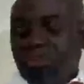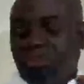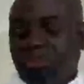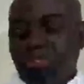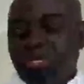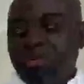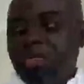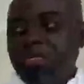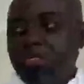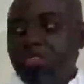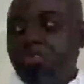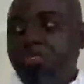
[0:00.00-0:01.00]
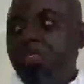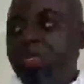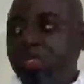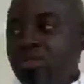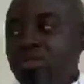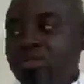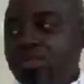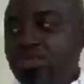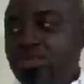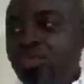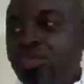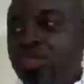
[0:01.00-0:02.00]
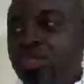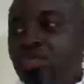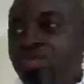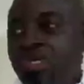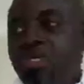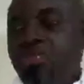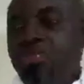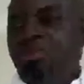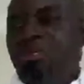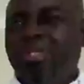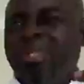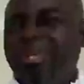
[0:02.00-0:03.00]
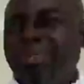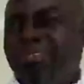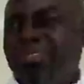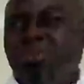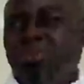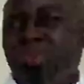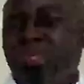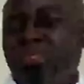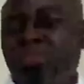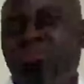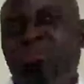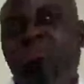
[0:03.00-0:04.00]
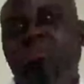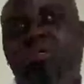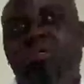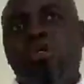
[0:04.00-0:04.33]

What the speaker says: the PMIs as well, and some commercial banks, about 19 or 20 of them.